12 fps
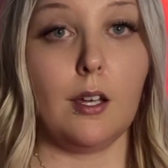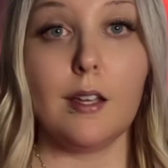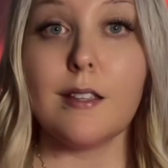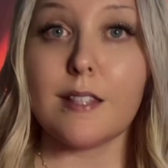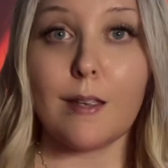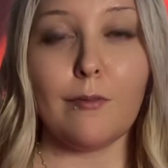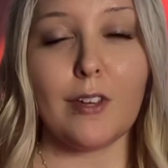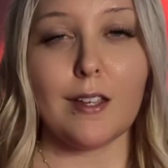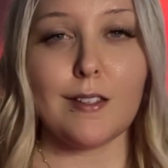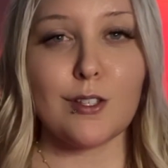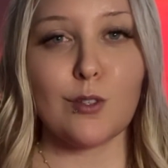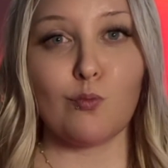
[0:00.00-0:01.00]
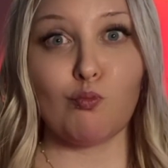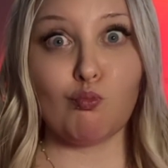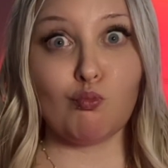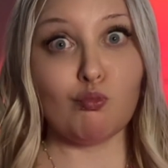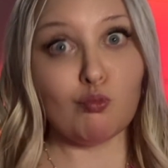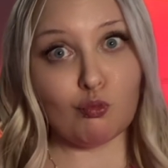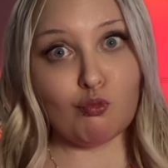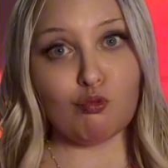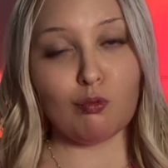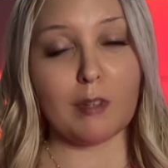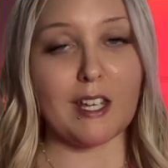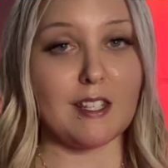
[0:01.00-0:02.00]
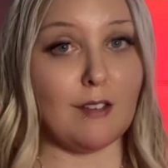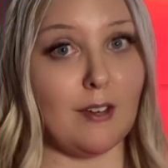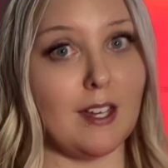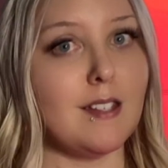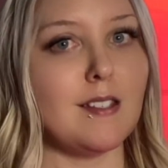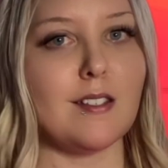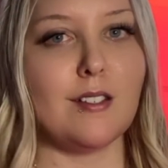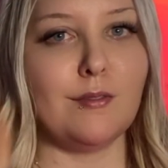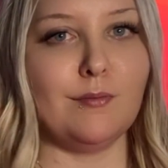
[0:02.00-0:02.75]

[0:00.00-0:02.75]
Same face, kissy face.